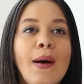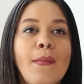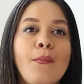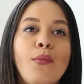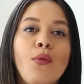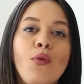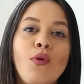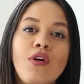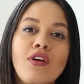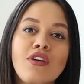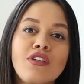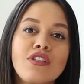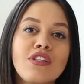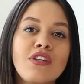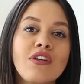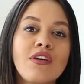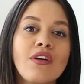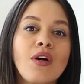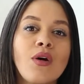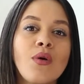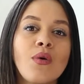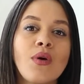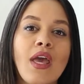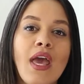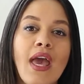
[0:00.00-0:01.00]
boards
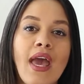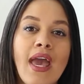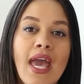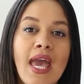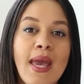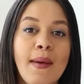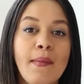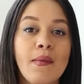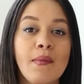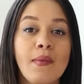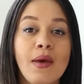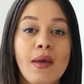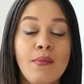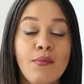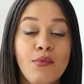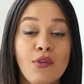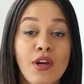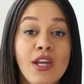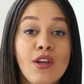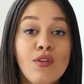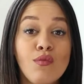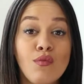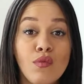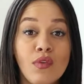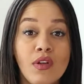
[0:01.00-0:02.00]
are okay, but my
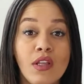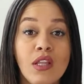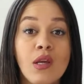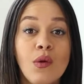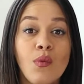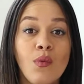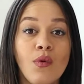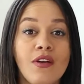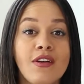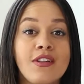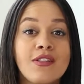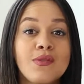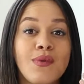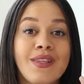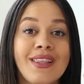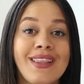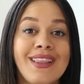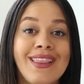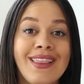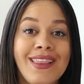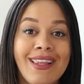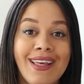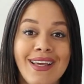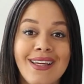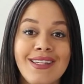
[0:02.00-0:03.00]
brain really works with
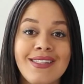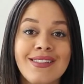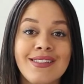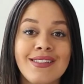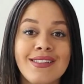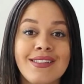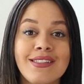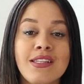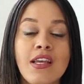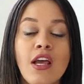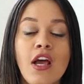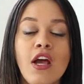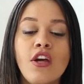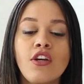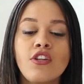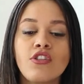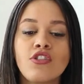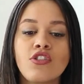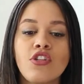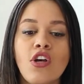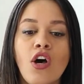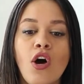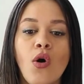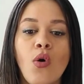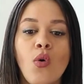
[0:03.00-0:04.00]
lists.
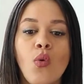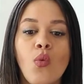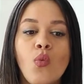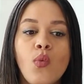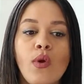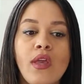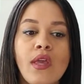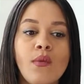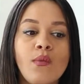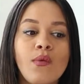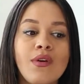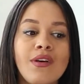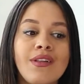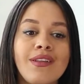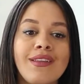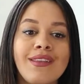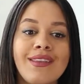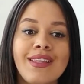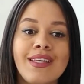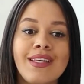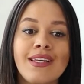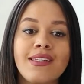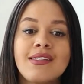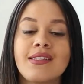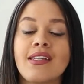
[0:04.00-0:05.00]
So we will
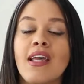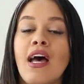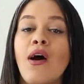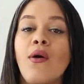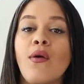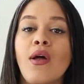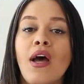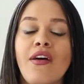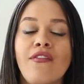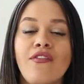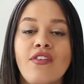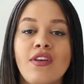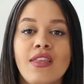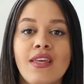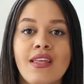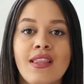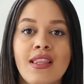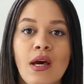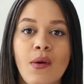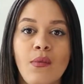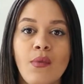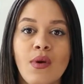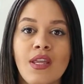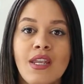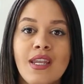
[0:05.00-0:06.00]
list out everything
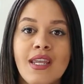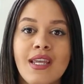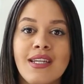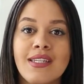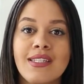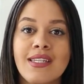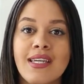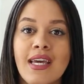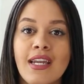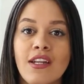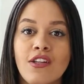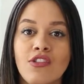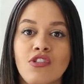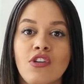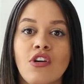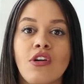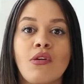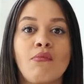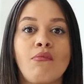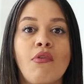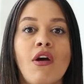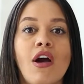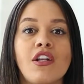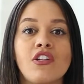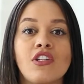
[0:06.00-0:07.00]
that we need to get a
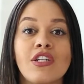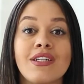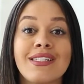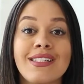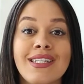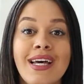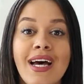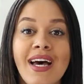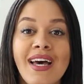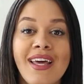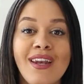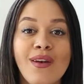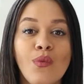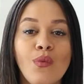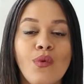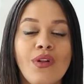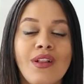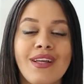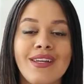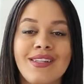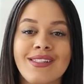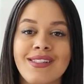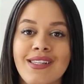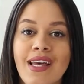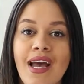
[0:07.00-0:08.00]
certain project done. We'll
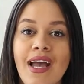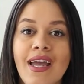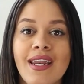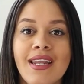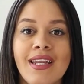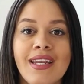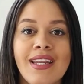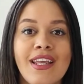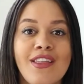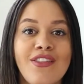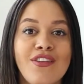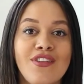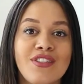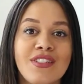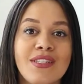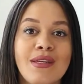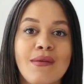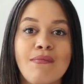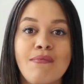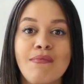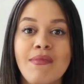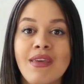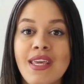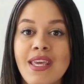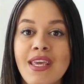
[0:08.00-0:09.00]
assign it either to
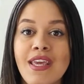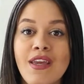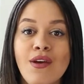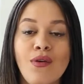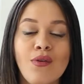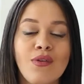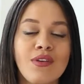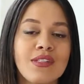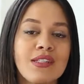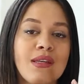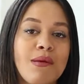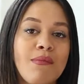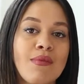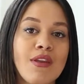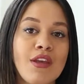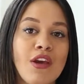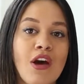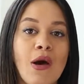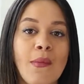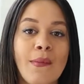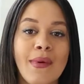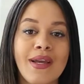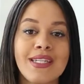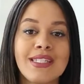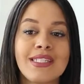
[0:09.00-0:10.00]
me or somebody
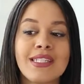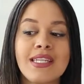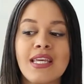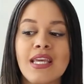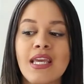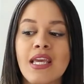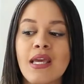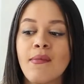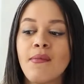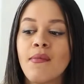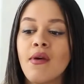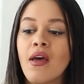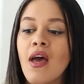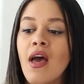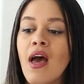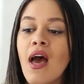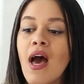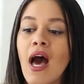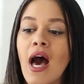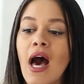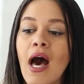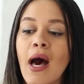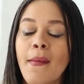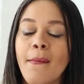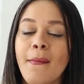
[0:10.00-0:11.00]
on my team.
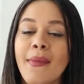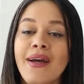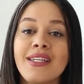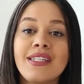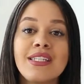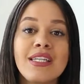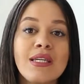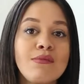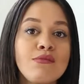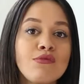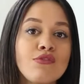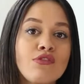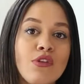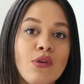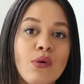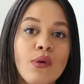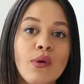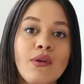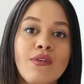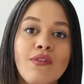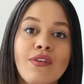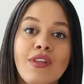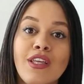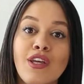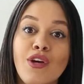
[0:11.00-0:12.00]
My team's
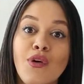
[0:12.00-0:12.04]
growing really